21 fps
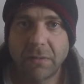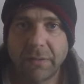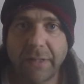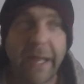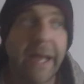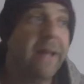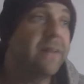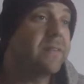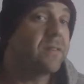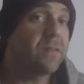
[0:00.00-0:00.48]

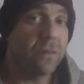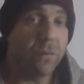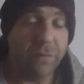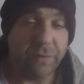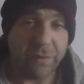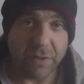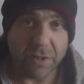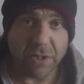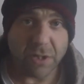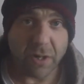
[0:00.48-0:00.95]
That's
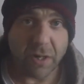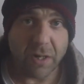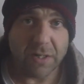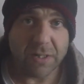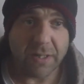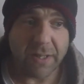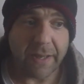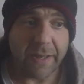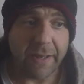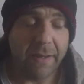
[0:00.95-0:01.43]
who's in charge
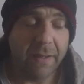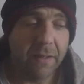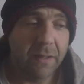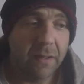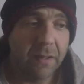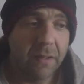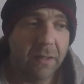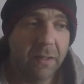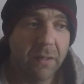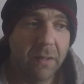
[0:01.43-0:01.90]
of that.
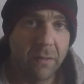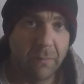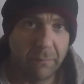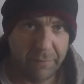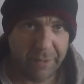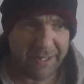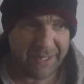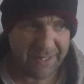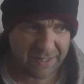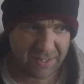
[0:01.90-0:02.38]

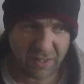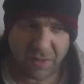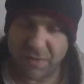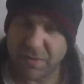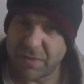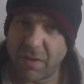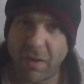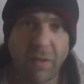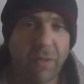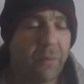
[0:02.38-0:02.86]
Because it
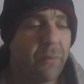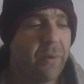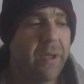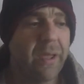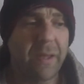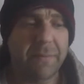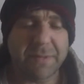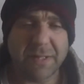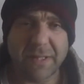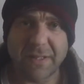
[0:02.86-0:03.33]
goes all the
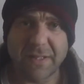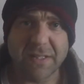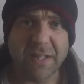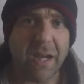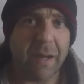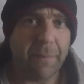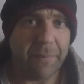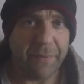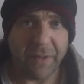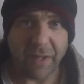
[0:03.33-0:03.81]
way up to the
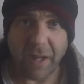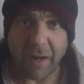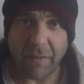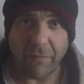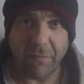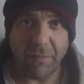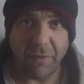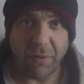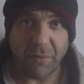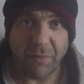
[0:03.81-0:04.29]
top of the
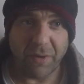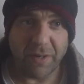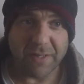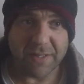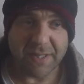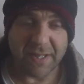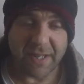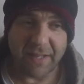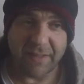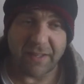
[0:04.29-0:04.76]
government, where
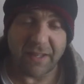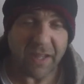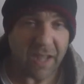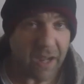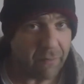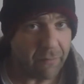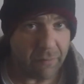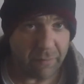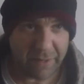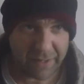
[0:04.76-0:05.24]
it's like the
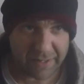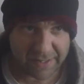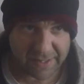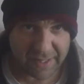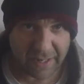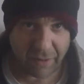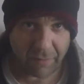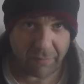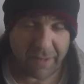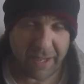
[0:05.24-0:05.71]
government has
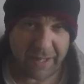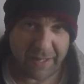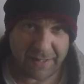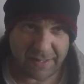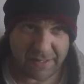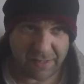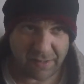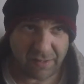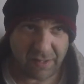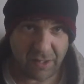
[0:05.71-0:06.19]
now made
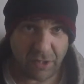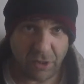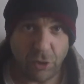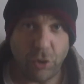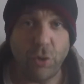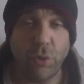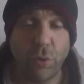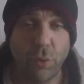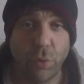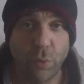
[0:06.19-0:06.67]
it so that
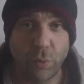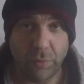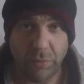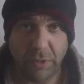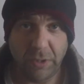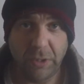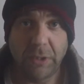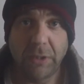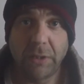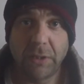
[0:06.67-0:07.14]
you,
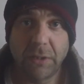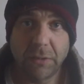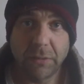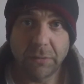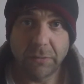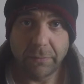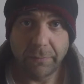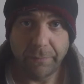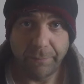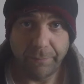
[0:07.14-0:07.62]

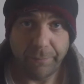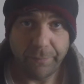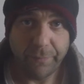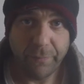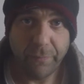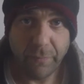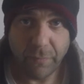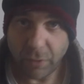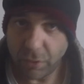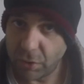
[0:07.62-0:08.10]

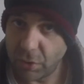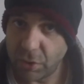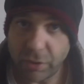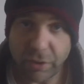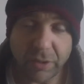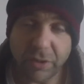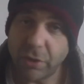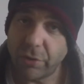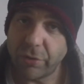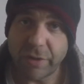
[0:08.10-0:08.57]

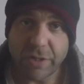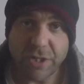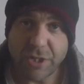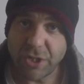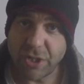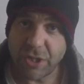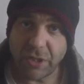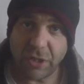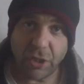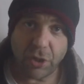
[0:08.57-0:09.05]
good
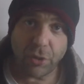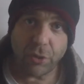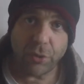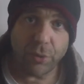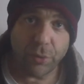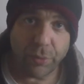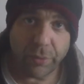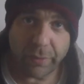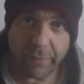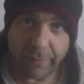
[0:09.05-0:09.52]
Christian
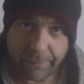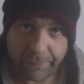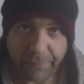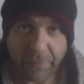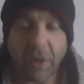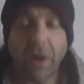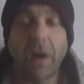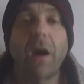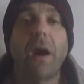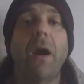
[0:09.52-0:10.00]
you,
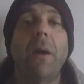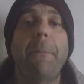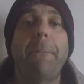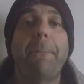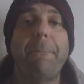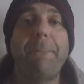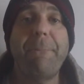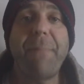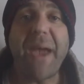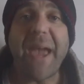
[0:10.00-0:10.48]

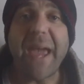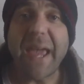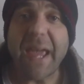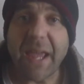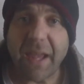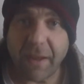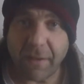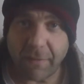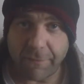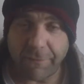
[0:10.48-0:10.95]
are
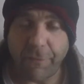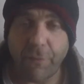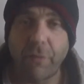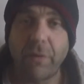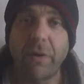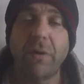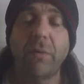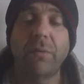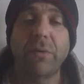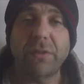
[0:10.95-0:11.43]
paying
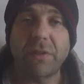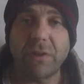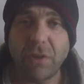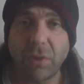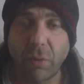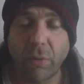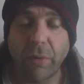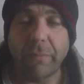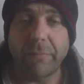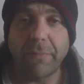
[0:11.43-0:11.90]
for it with
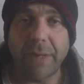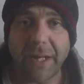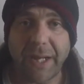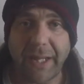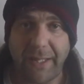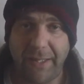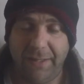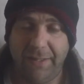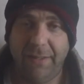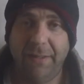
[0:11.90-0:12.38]
your
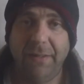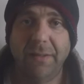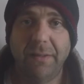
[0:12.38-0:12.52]
money.